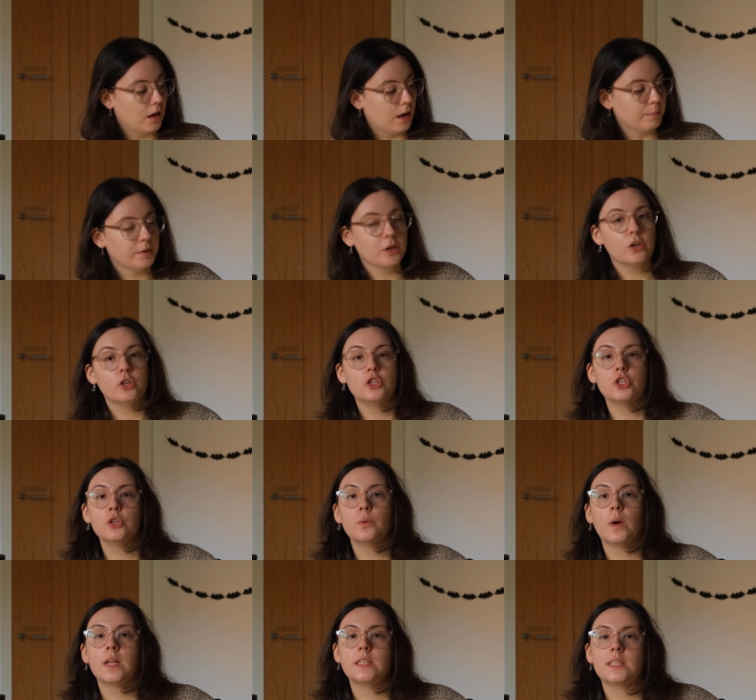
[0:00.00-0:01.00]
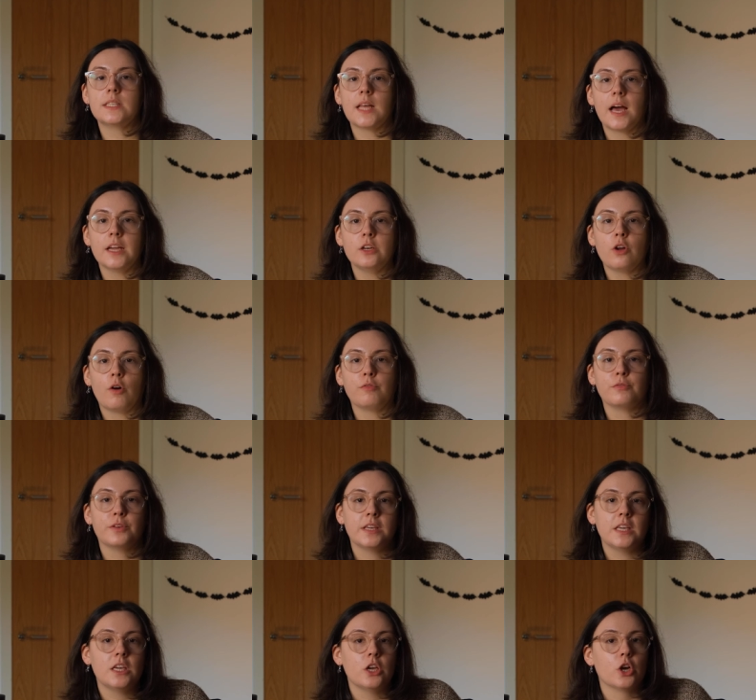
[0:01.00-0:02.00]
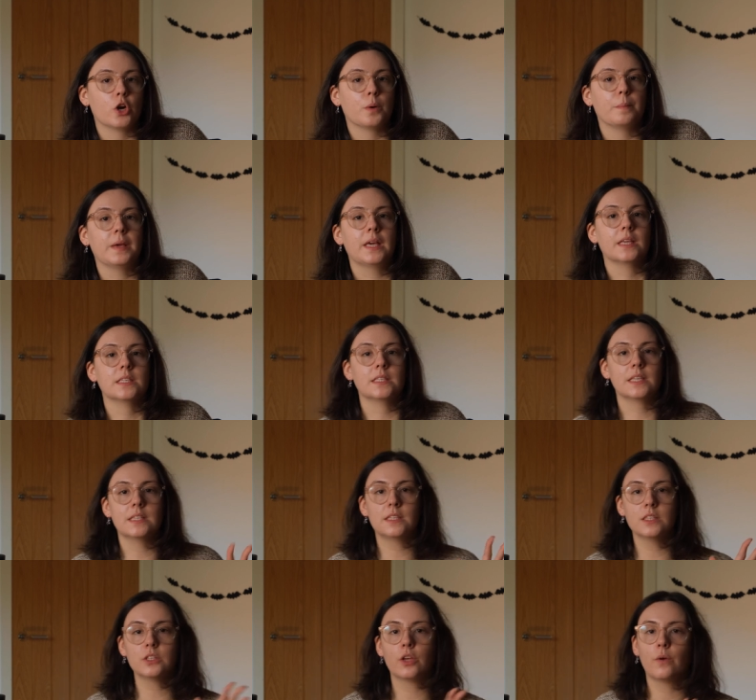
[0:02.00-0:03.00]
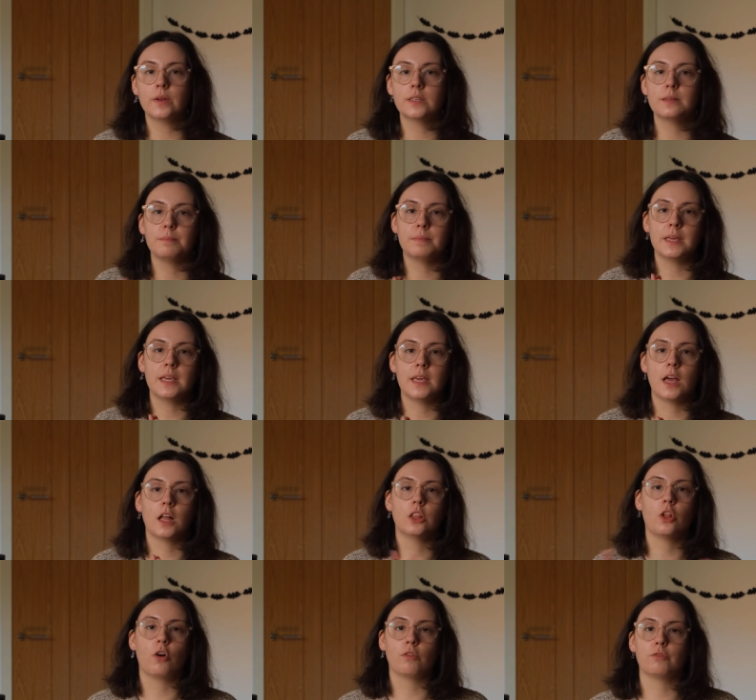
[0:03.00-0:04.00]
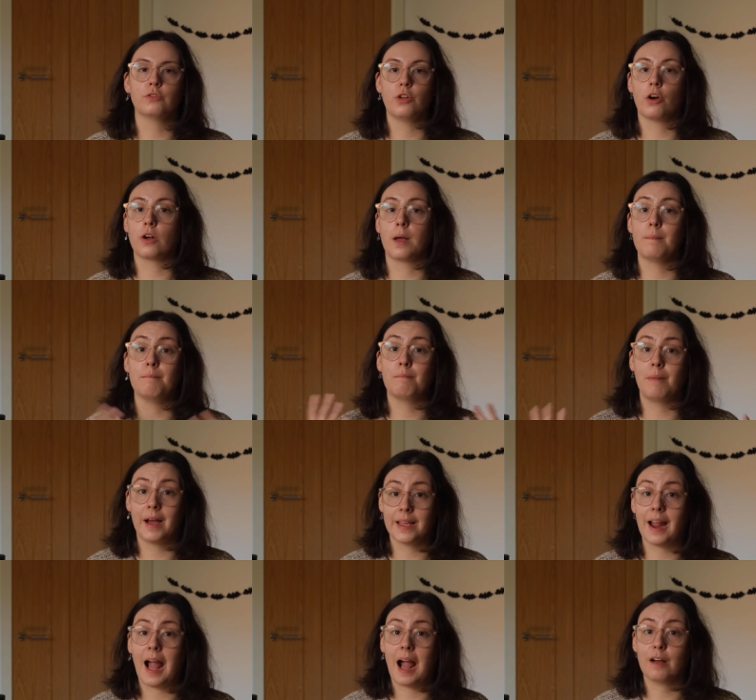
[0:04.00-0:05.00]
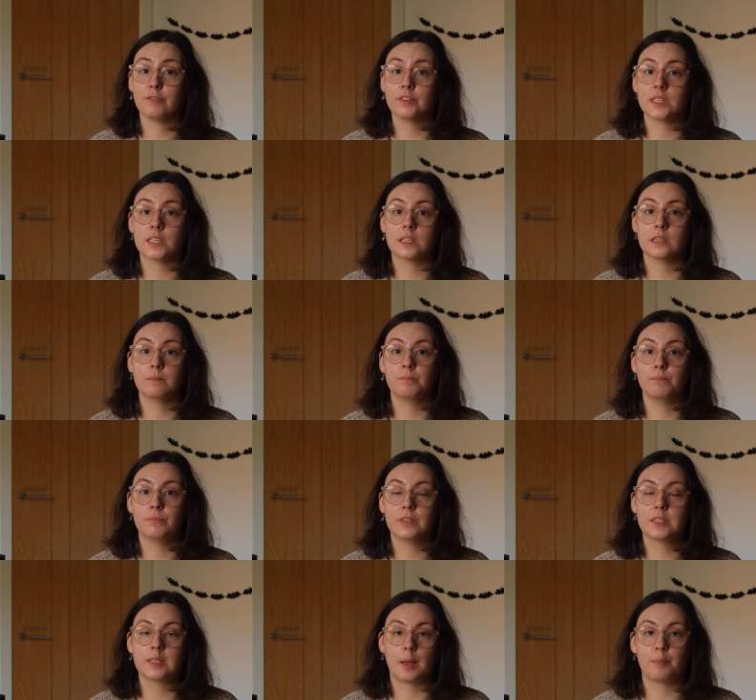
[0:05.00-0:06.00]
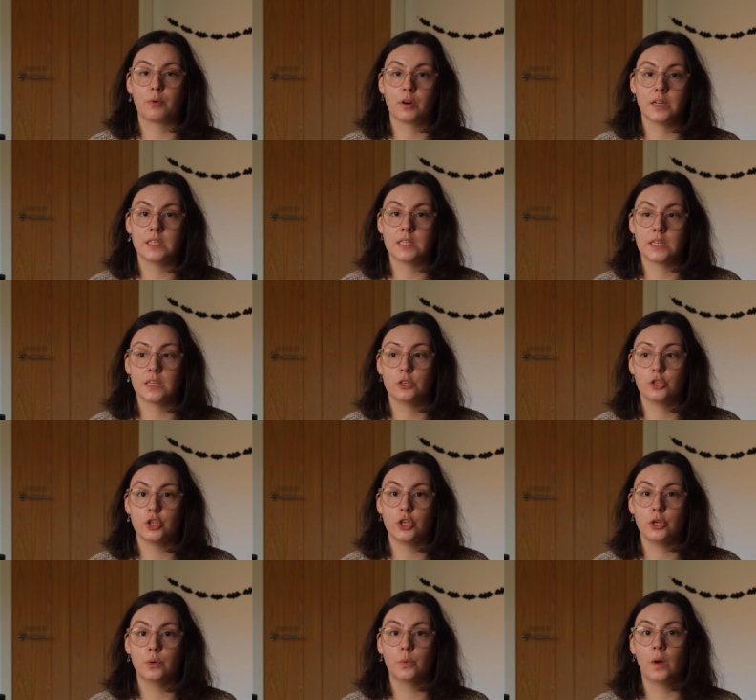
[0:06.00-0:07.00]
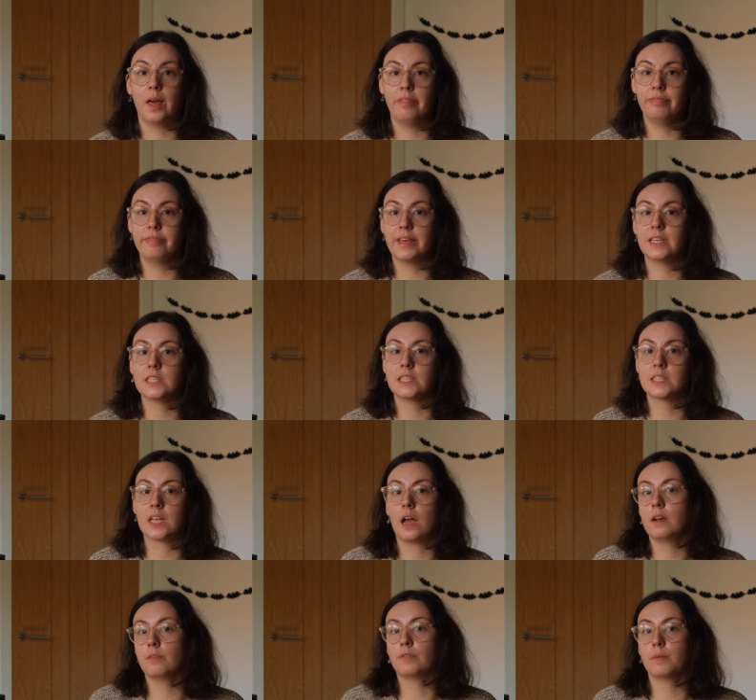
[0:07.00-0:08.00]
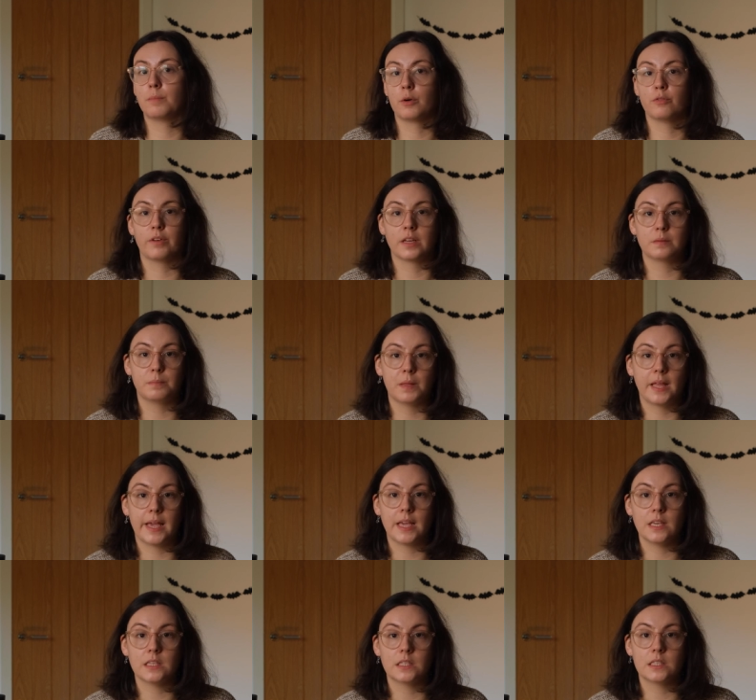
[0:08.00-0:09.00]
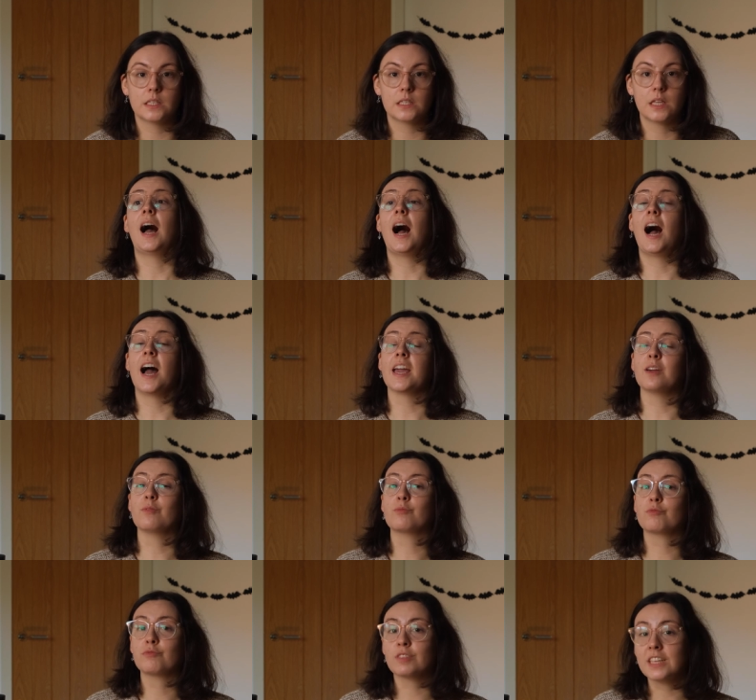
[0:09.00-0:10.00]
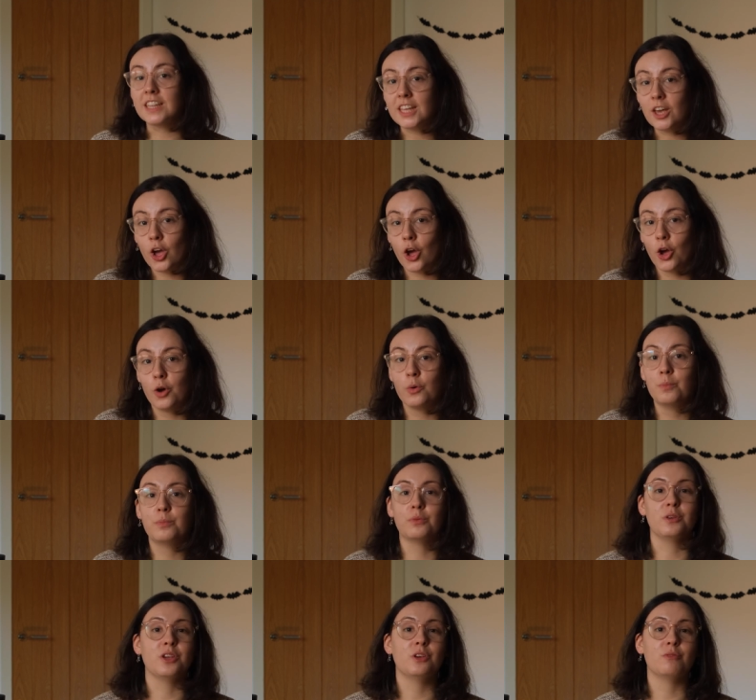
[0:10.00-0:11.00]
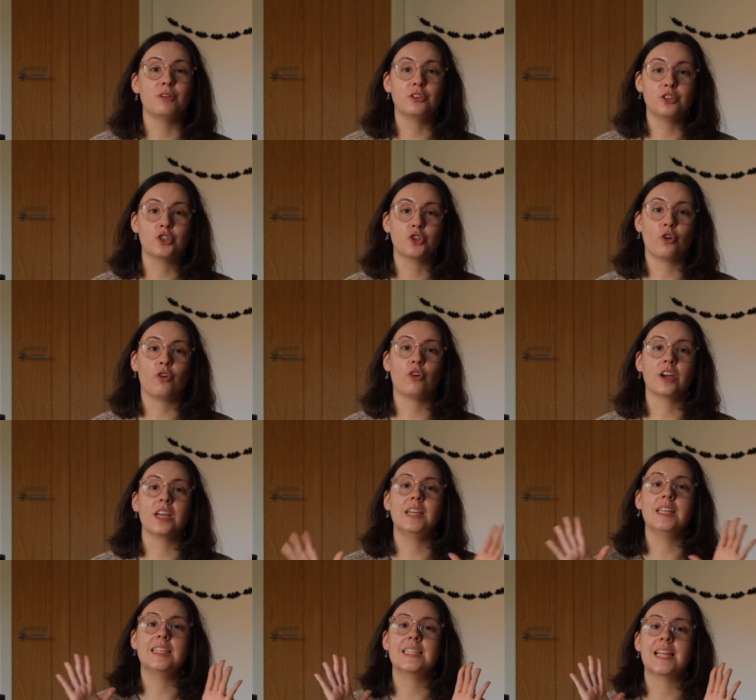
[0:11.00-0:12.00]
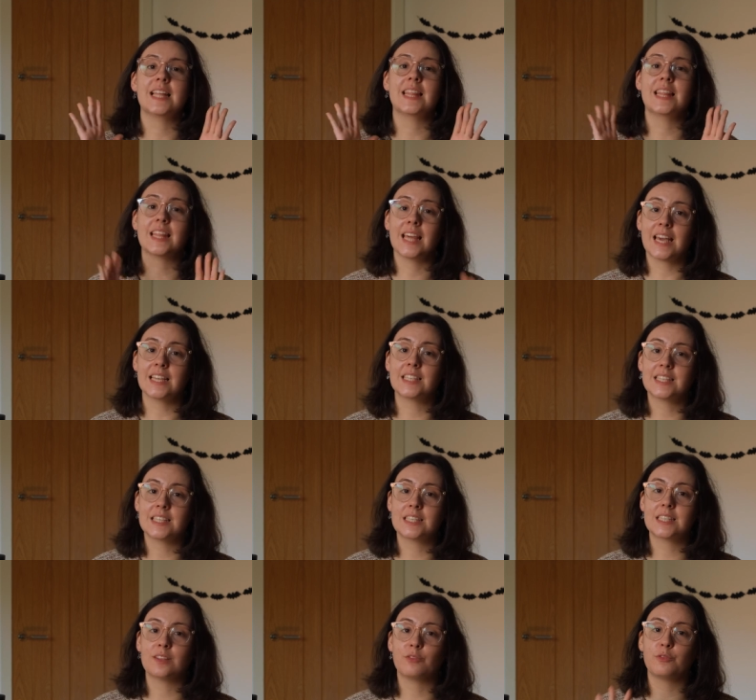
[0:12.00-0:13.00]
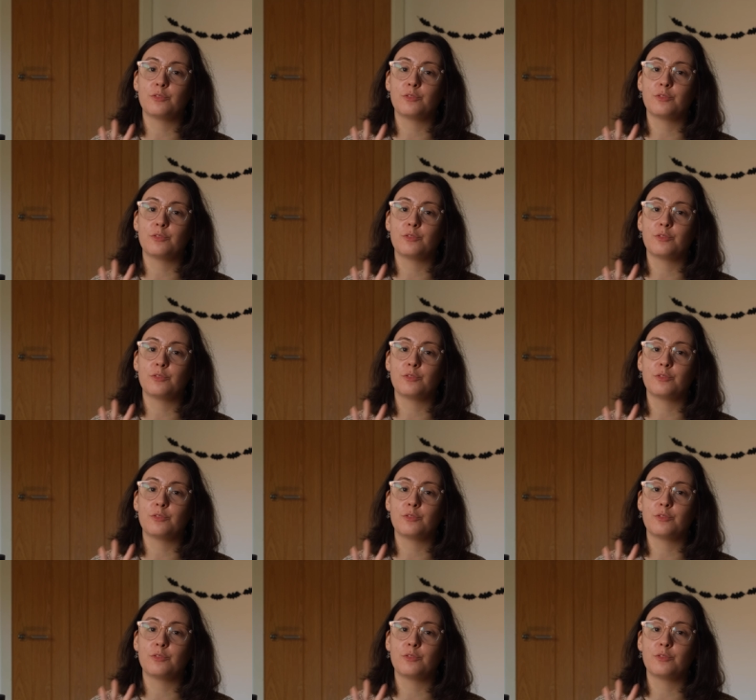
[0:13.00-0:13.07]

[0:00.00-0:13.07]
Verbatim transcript: I'm going to do a sign off here because this is going to be a long vlog. I might have to separate it in two, and this is kind of the perfect place. I really hope you enjoyed this